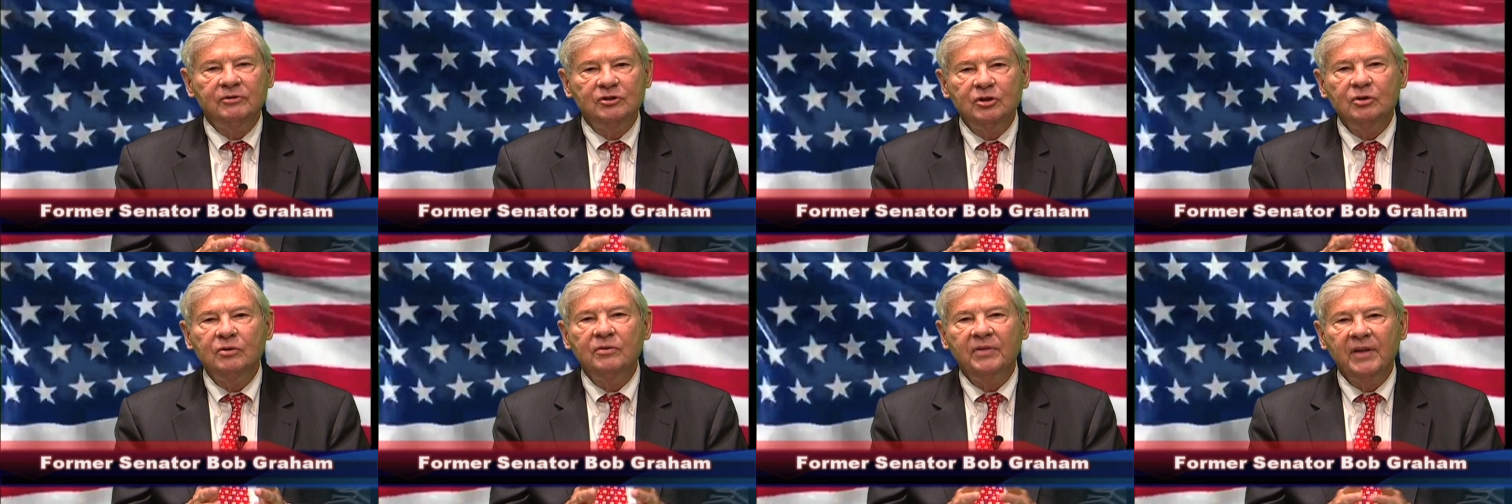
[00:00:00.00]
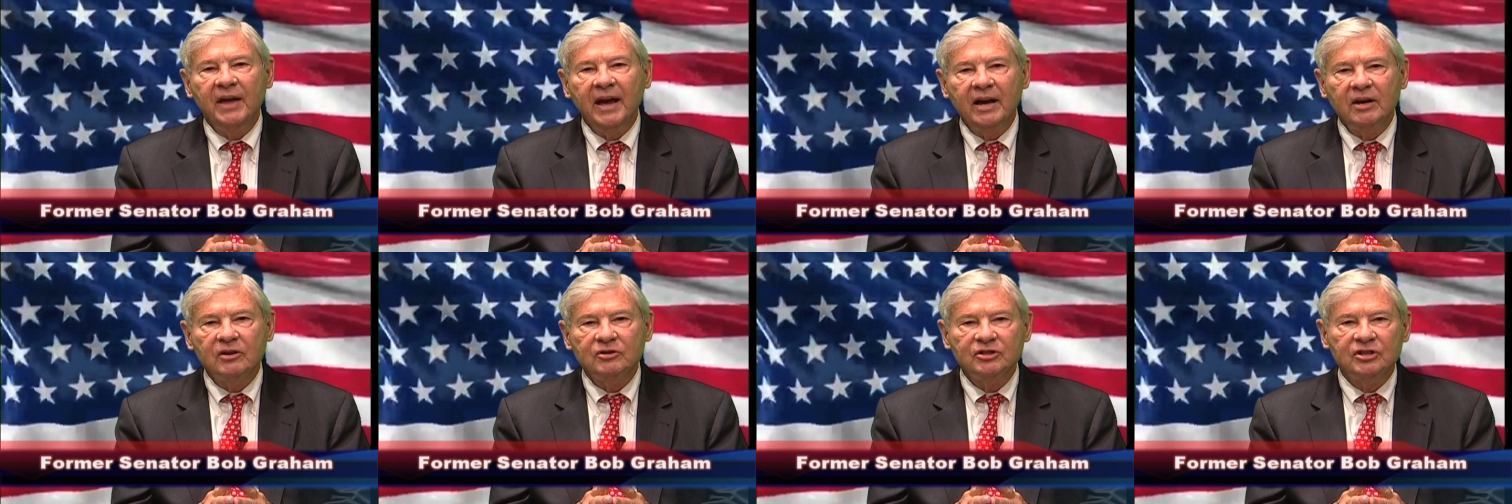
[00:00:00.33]

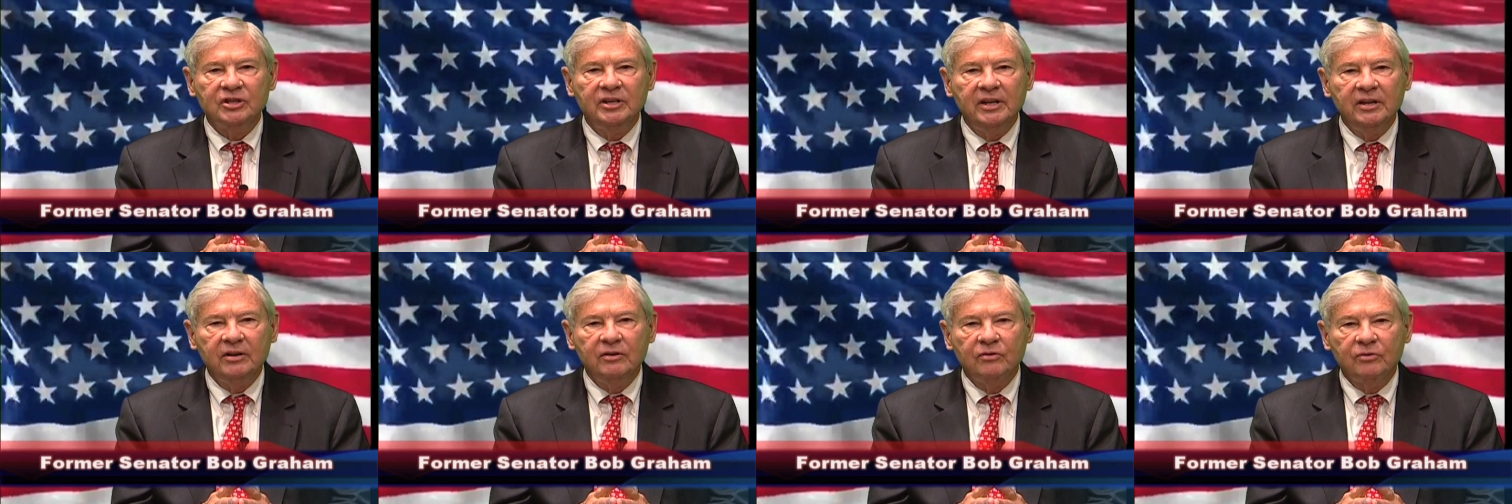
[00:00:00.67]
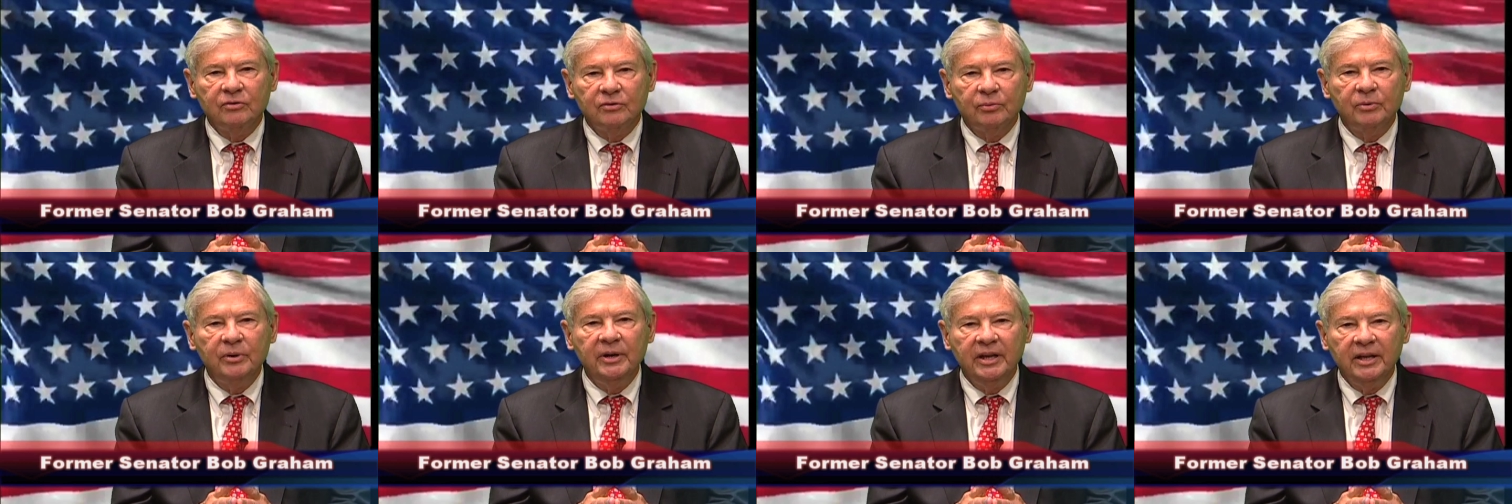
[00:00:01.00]

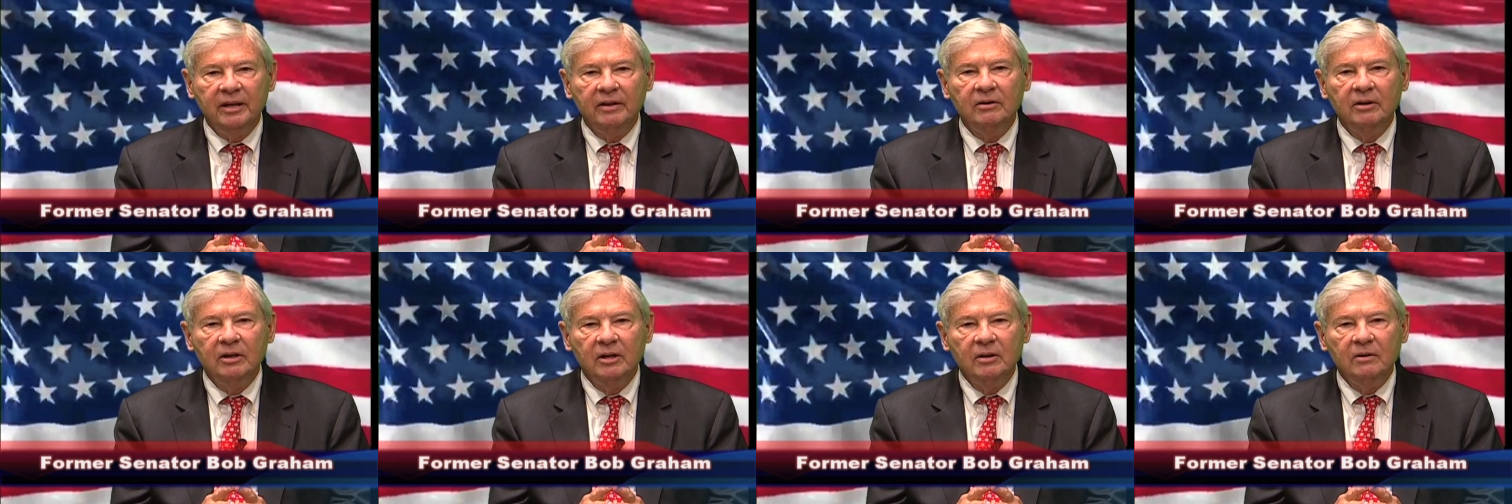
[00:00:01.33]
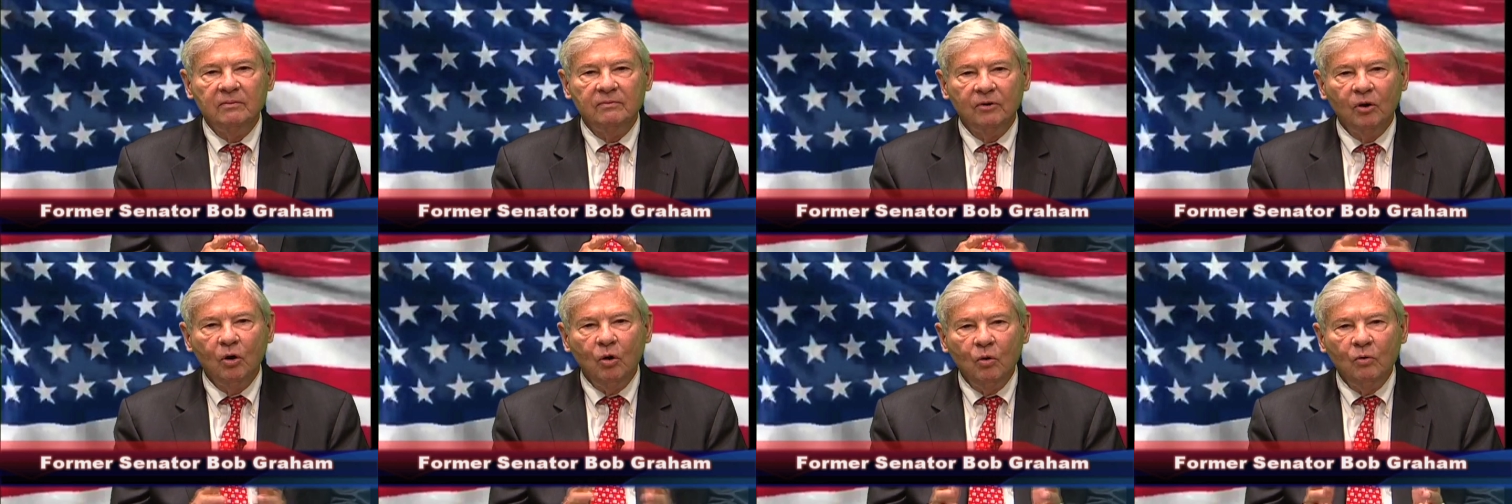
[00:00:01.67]
2003
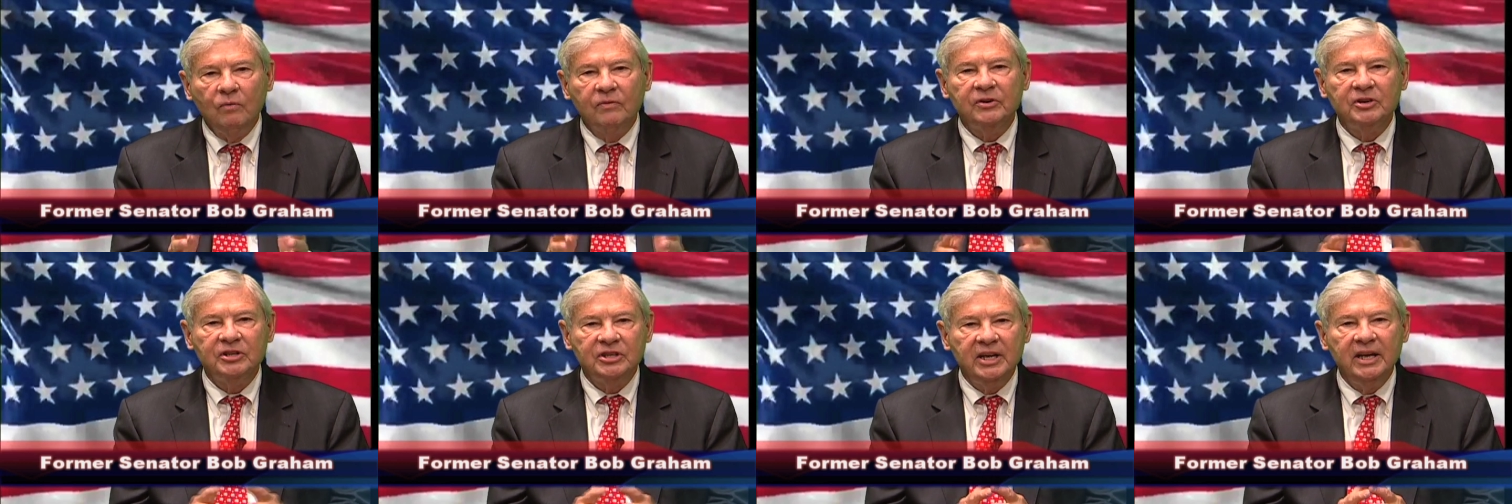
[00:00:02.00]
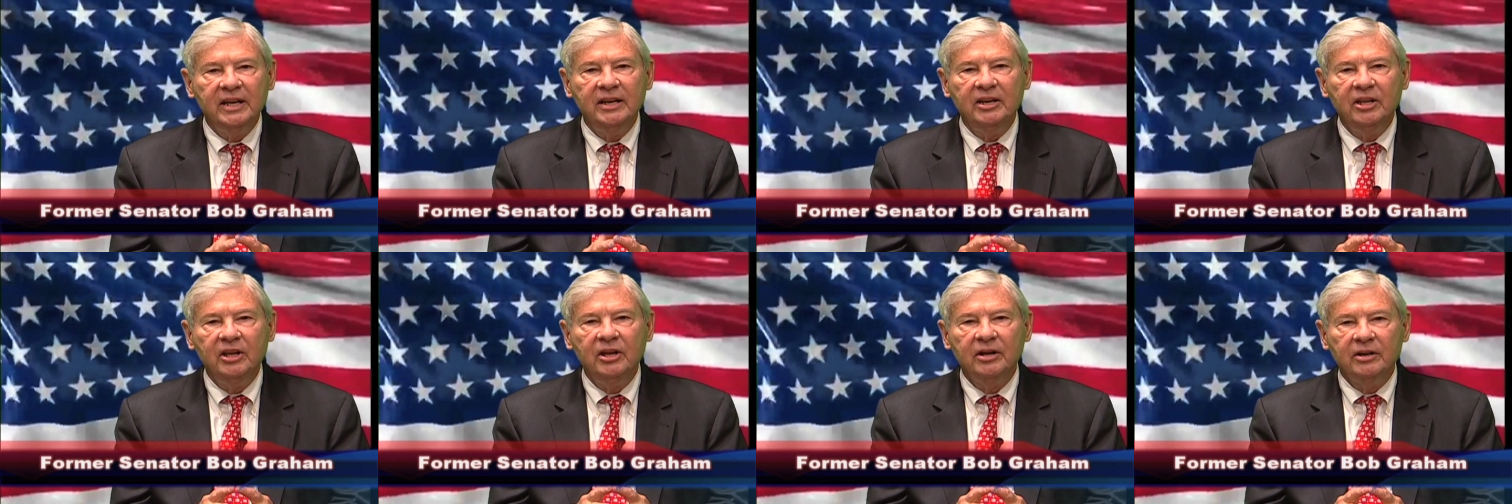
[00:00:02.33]
for over
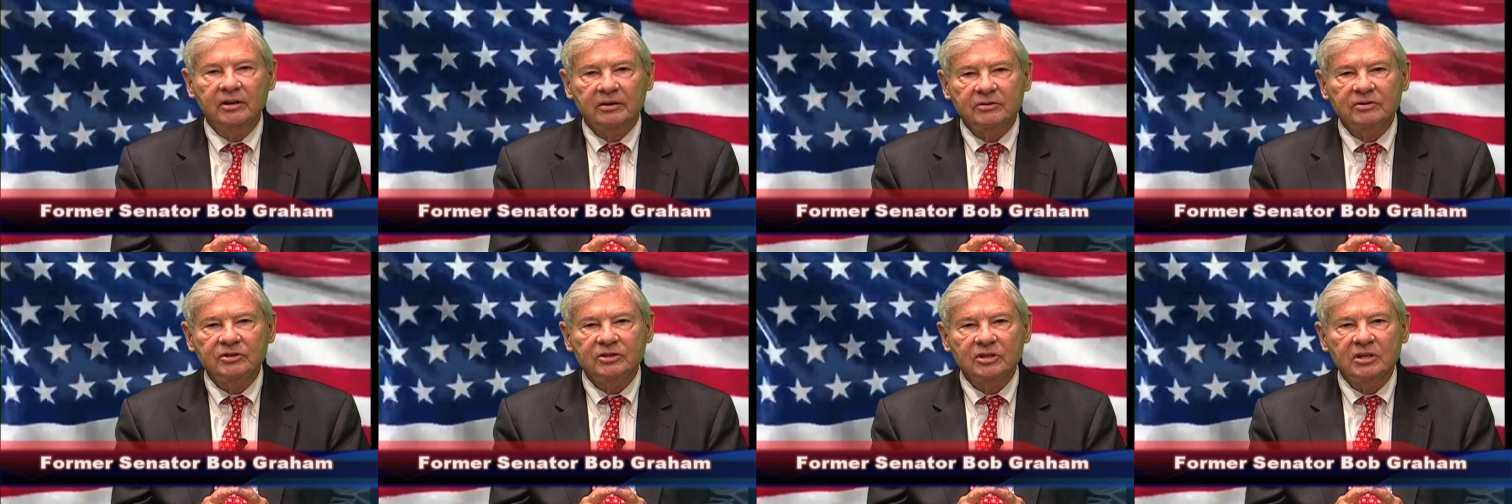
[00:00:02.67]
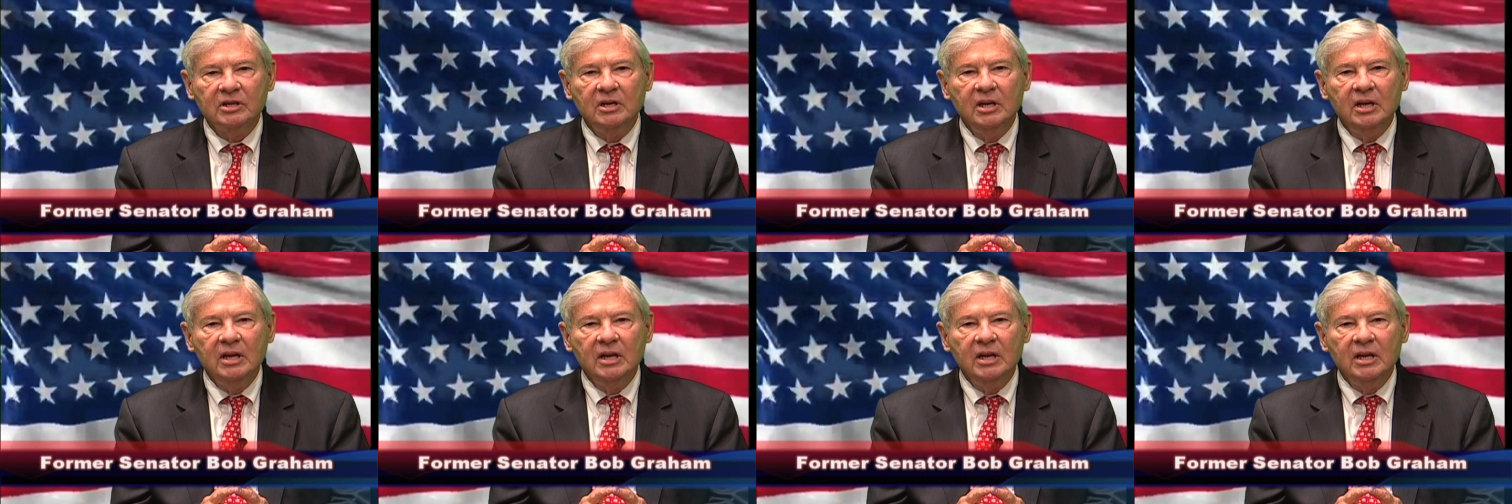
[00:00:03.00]
10 years.